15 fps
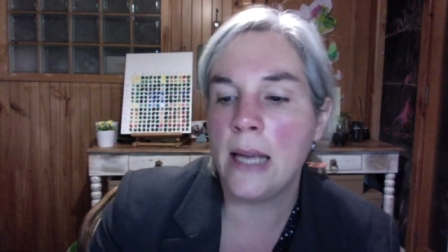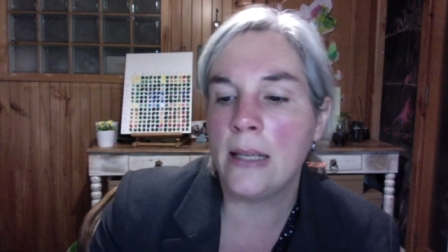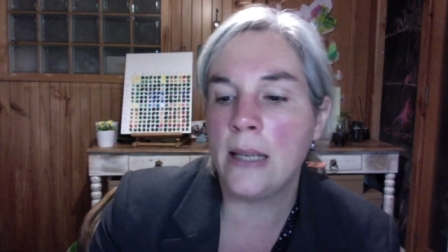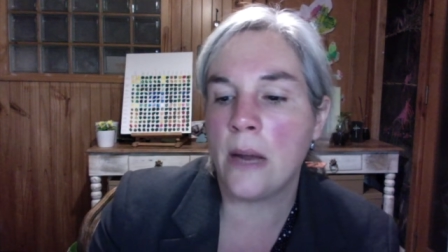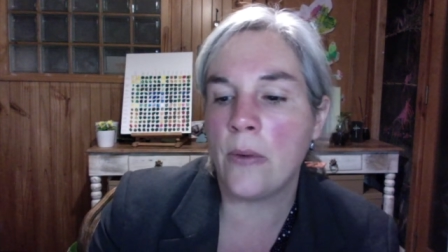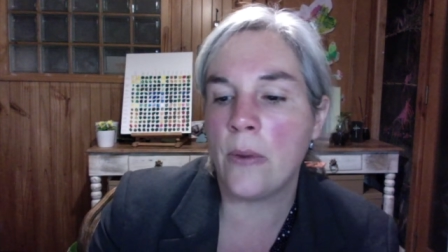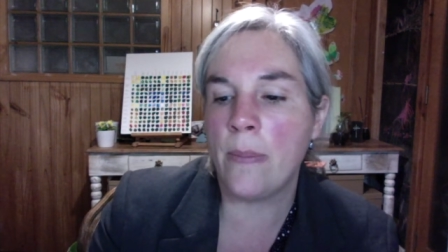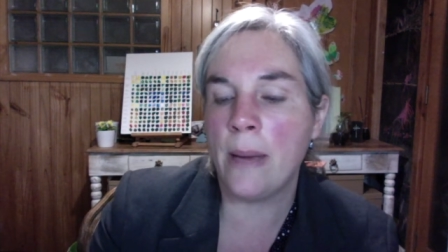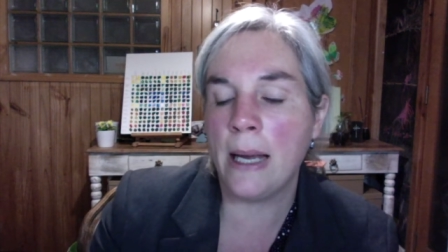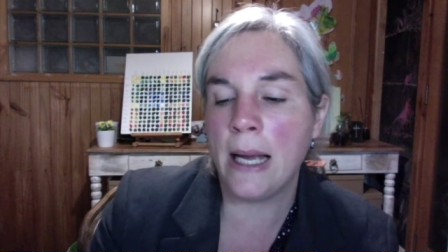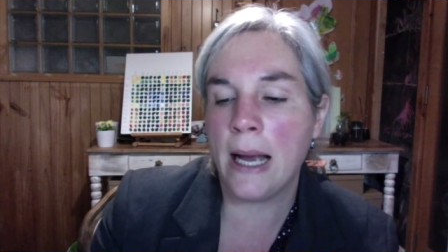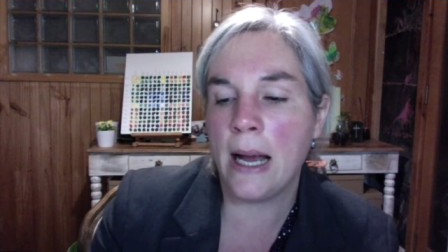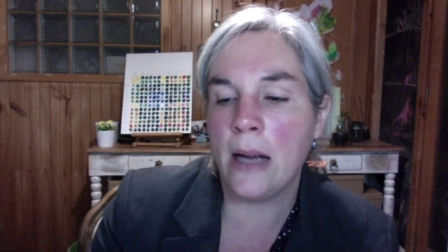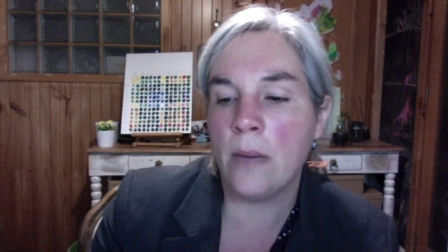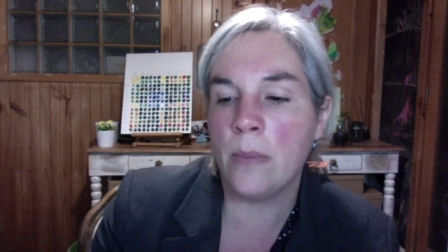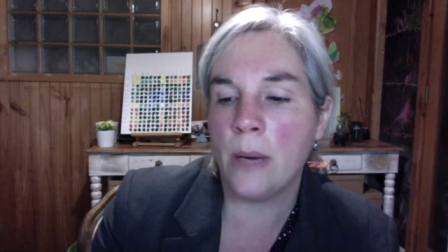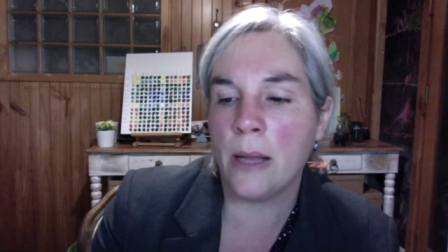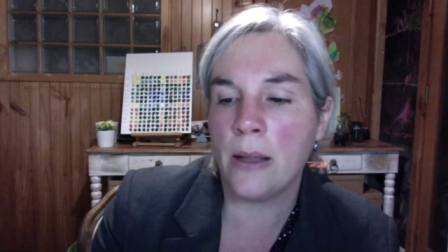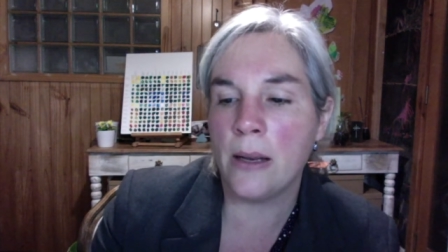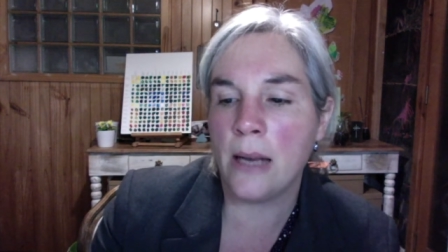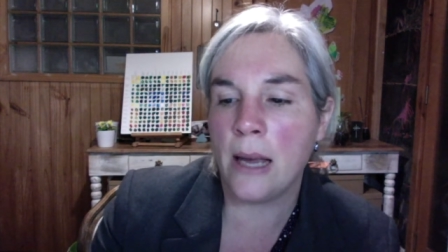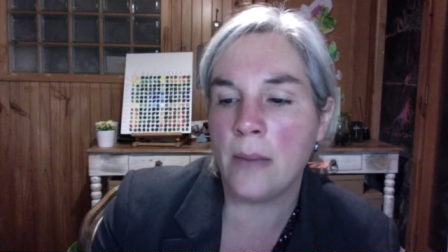Now Rebecca had a
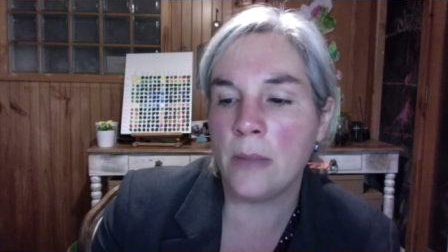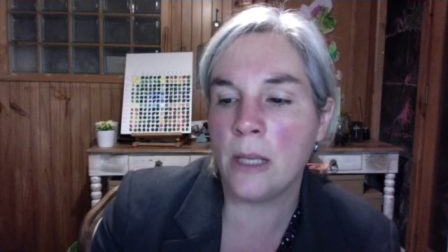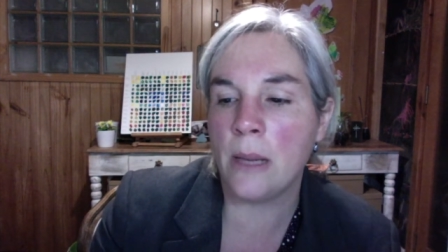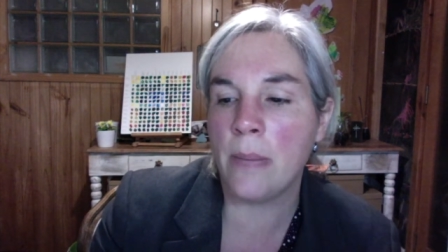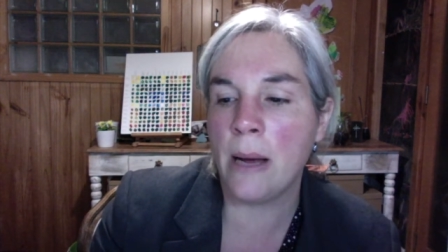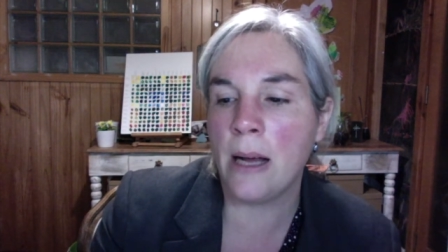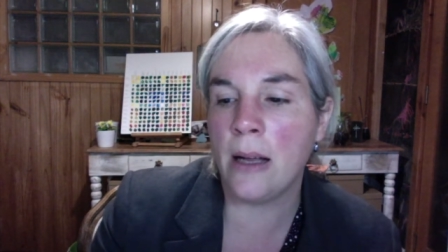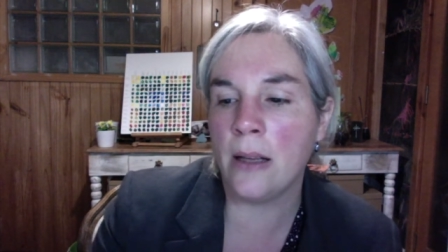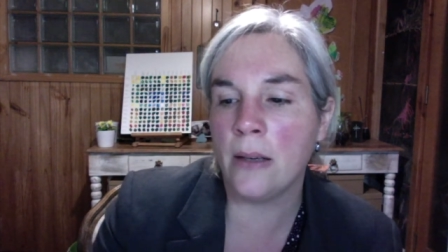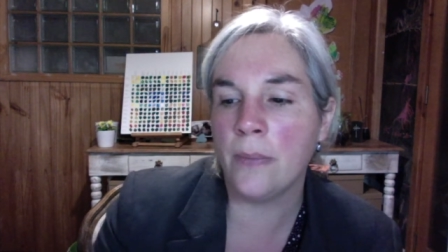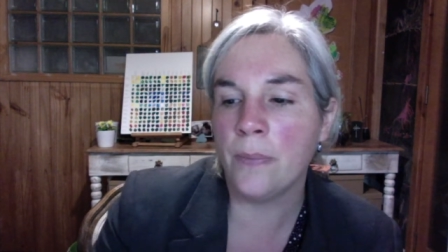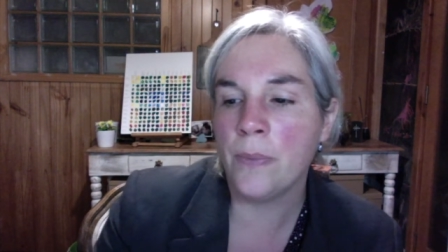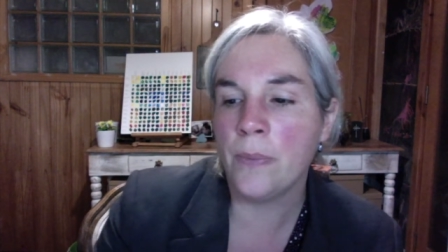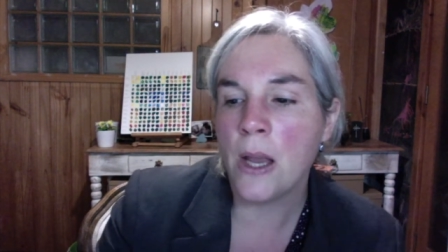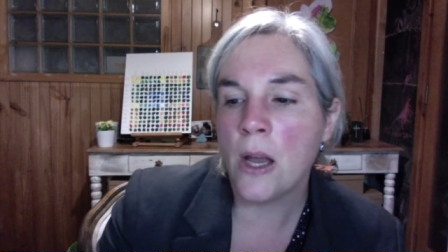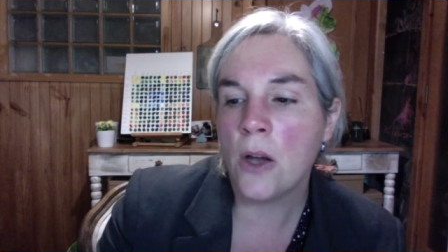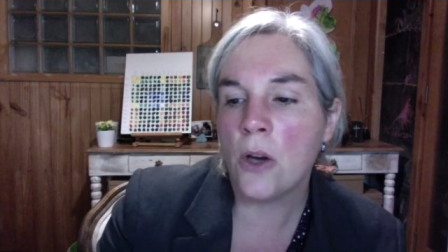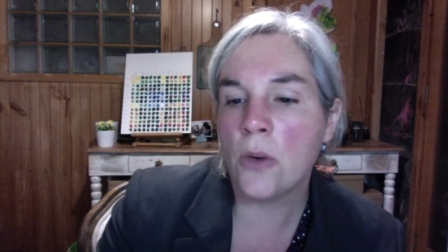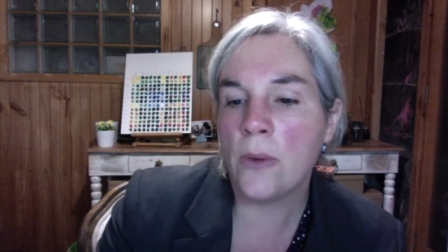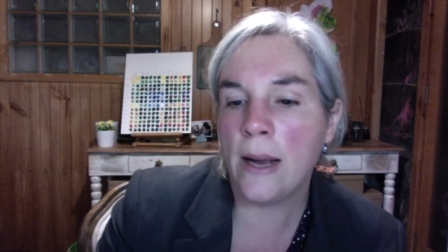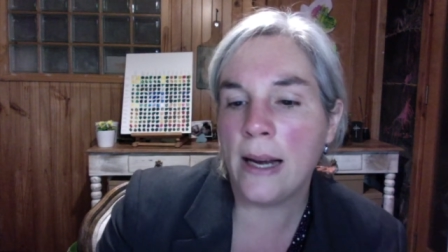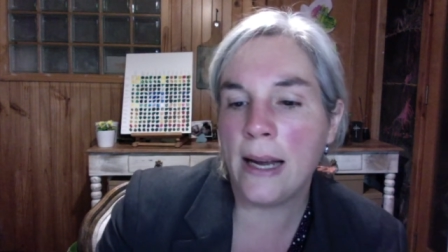brother named Laban,
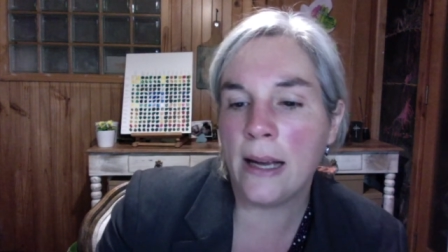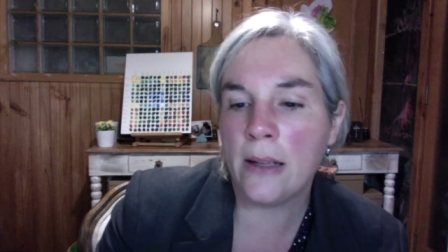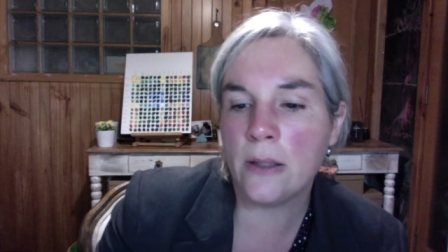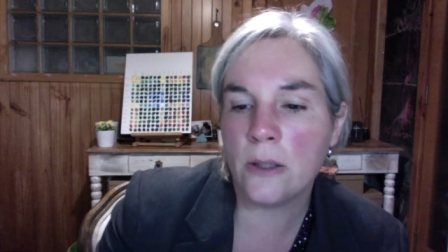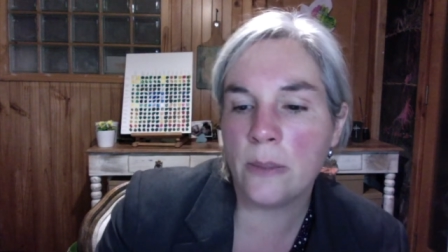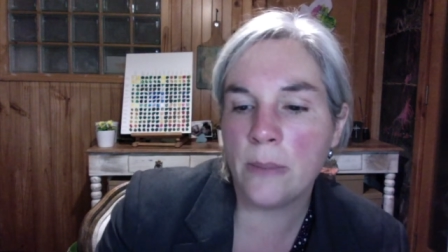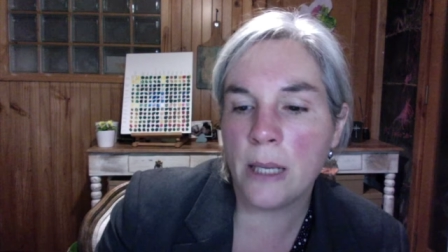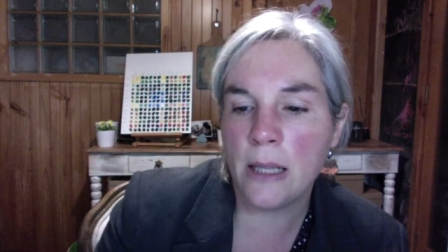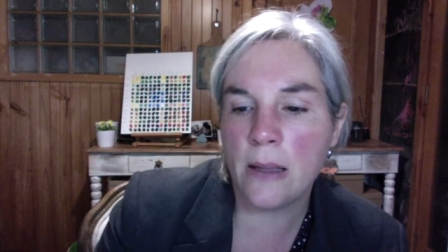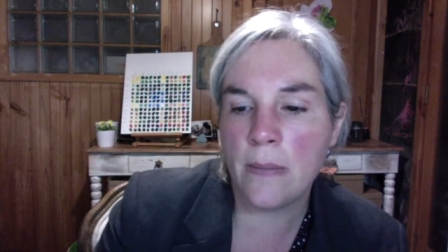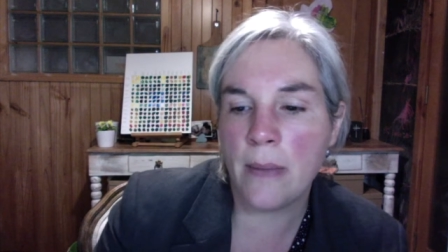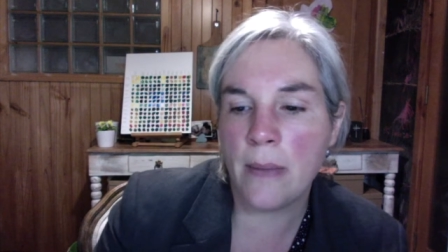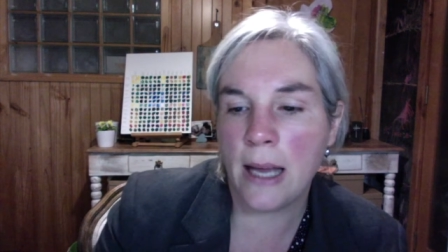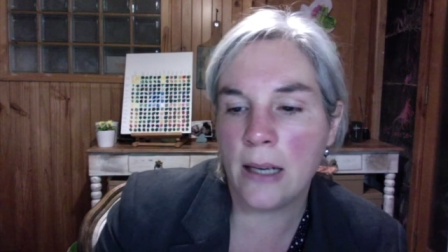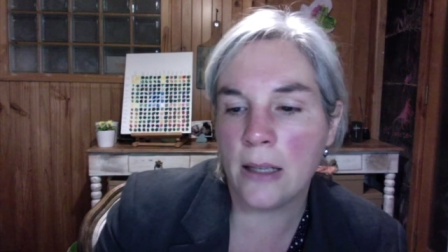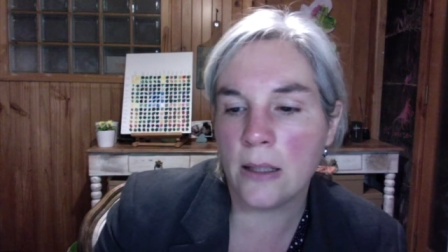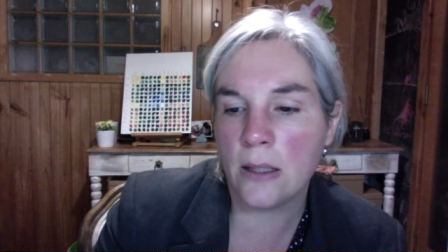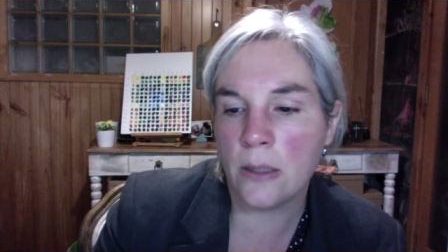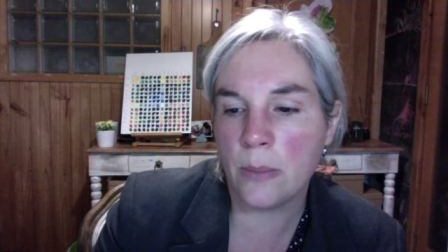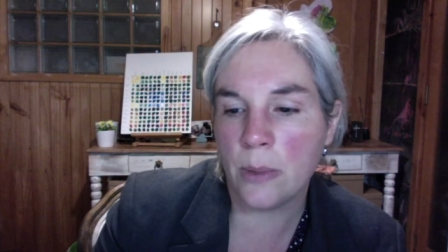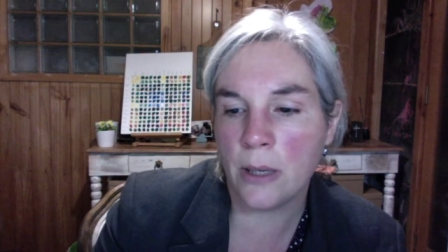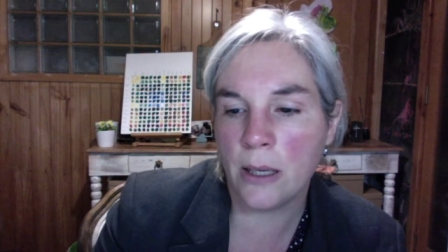who ran out to meet the man at the
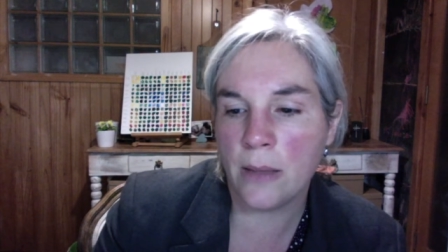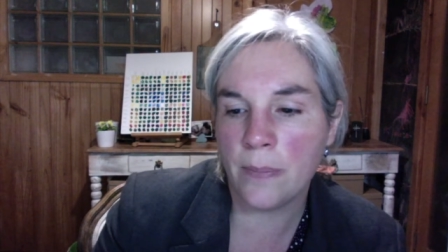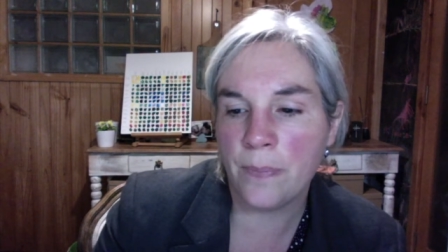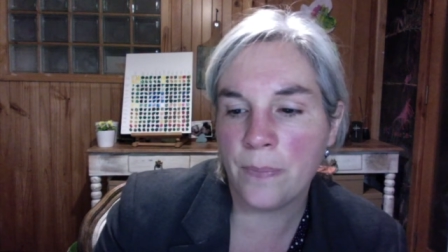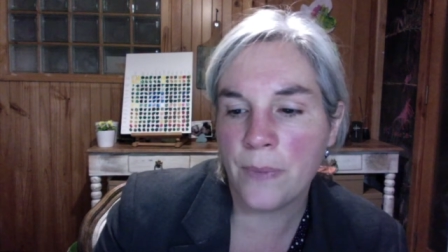spring.